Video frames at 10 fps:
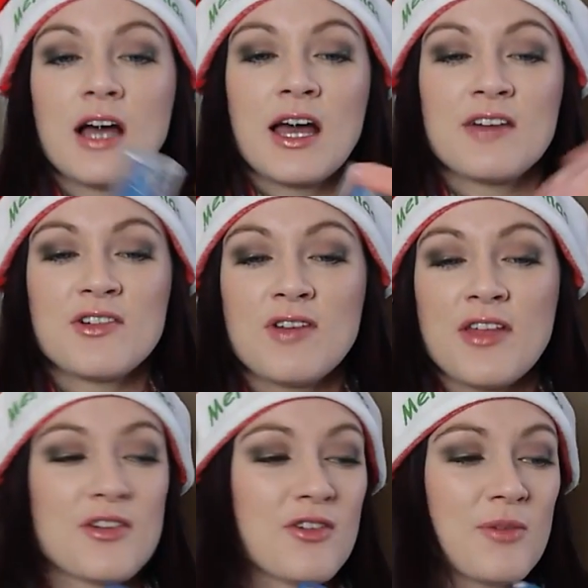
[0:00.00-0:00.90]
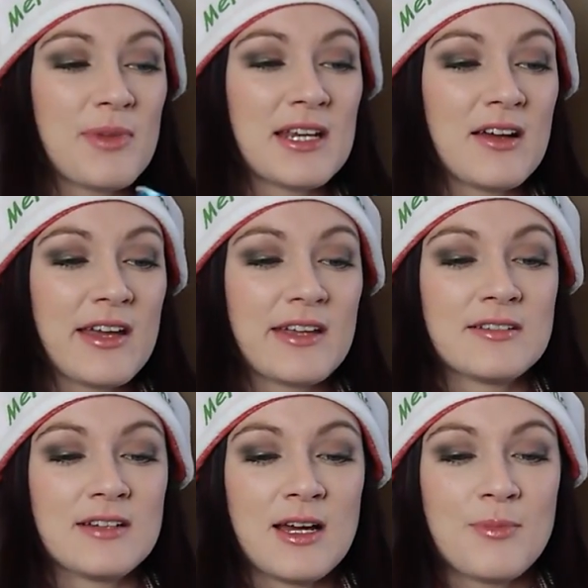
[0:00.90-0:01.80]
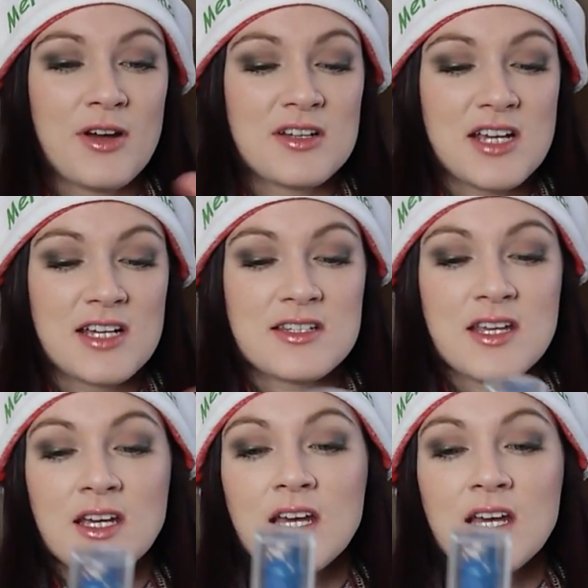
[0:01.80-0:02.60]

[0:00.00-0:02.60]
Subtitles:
I have a rather grubby looking, I apologise,